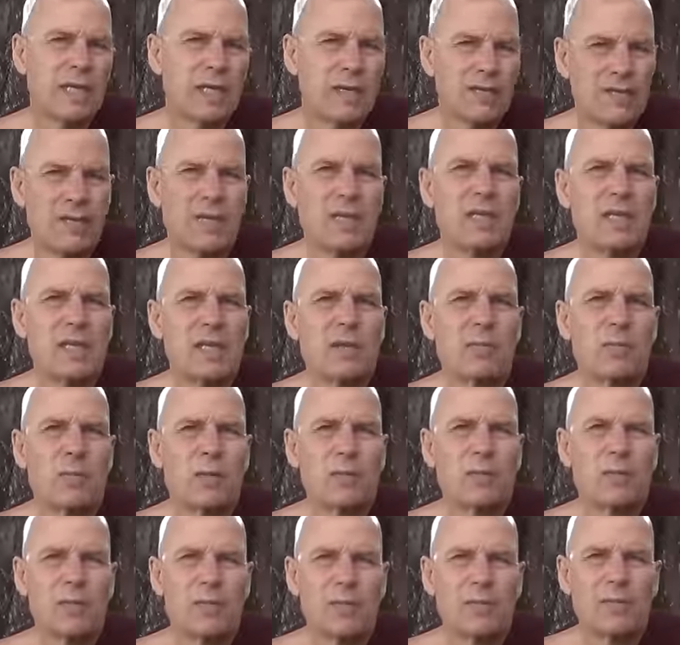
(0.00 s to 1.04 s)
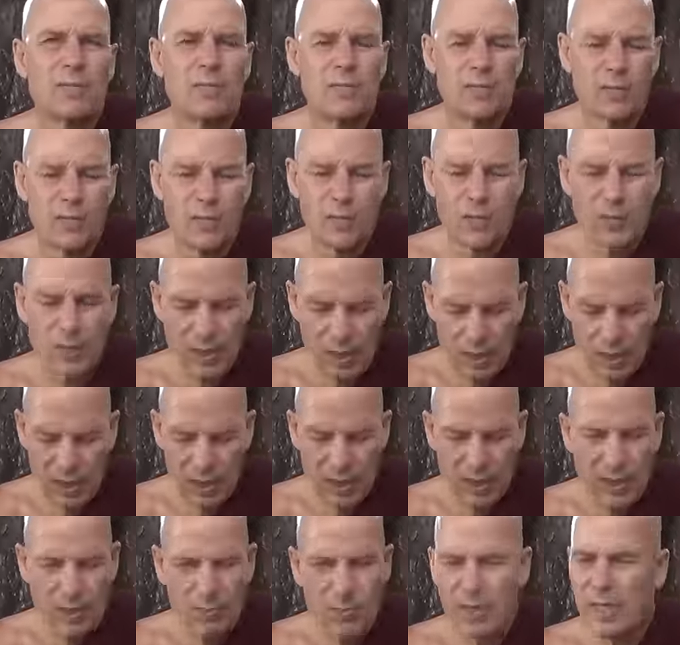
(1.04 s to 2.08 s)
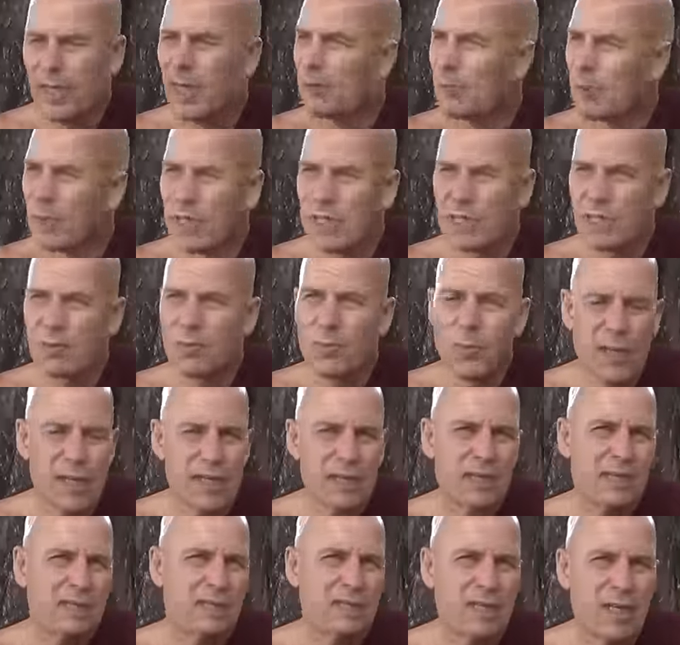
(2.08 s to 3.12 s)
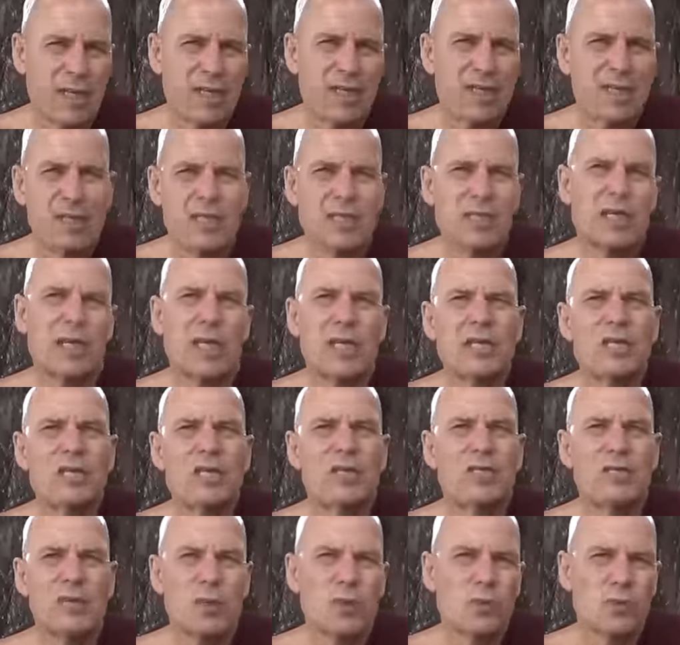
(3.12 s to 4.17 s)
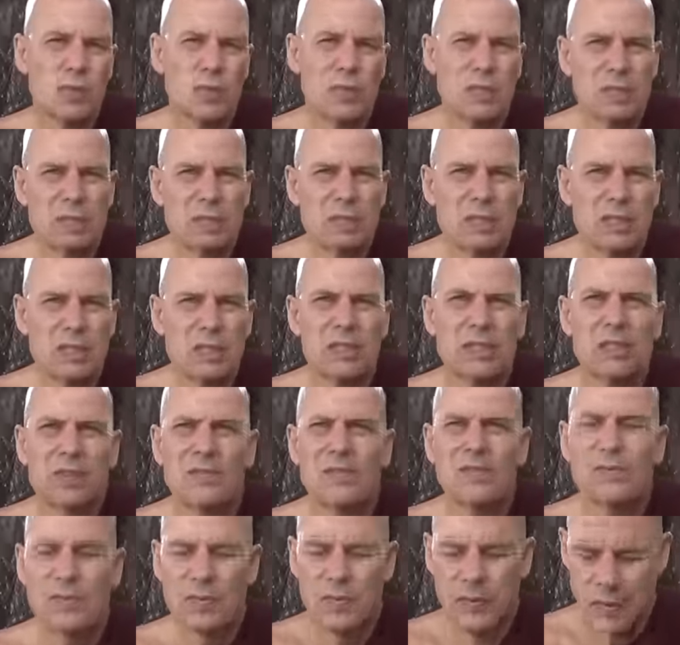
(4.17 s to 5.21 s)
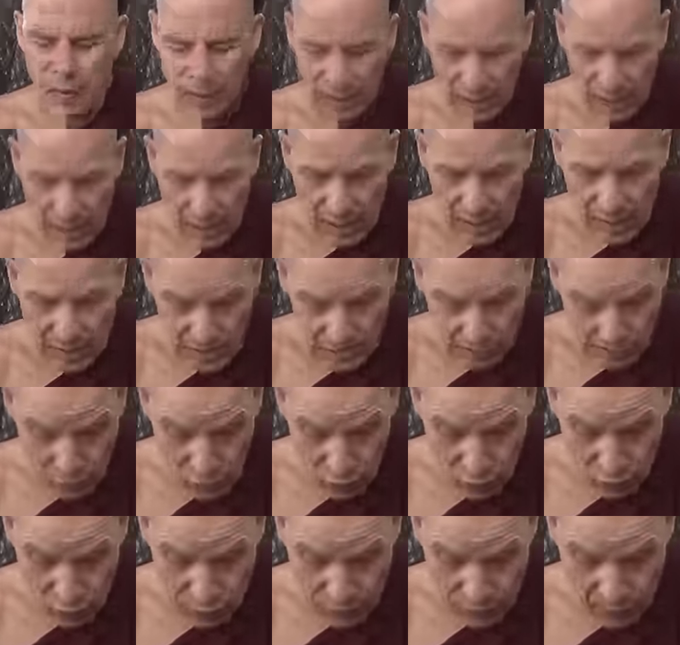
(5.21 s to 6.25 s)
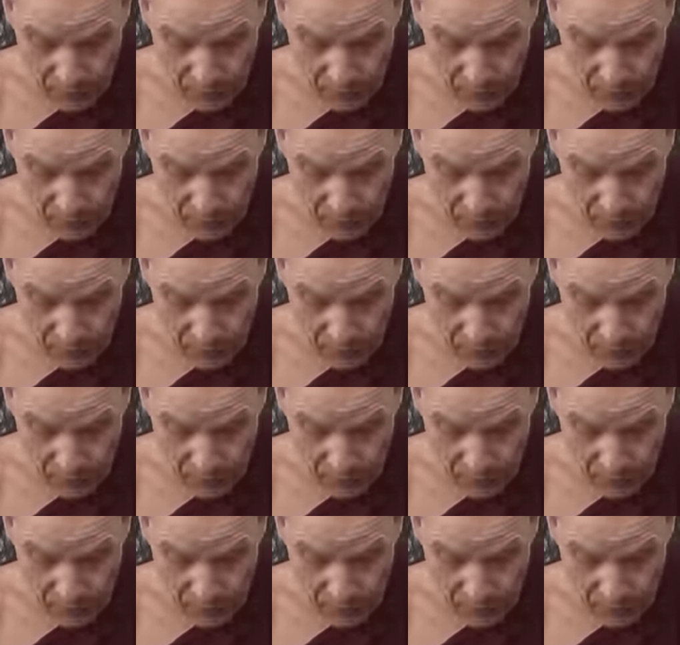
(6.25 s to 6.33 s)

of elderly people. But being depressed is not an indication for euthanasia. That's for sure.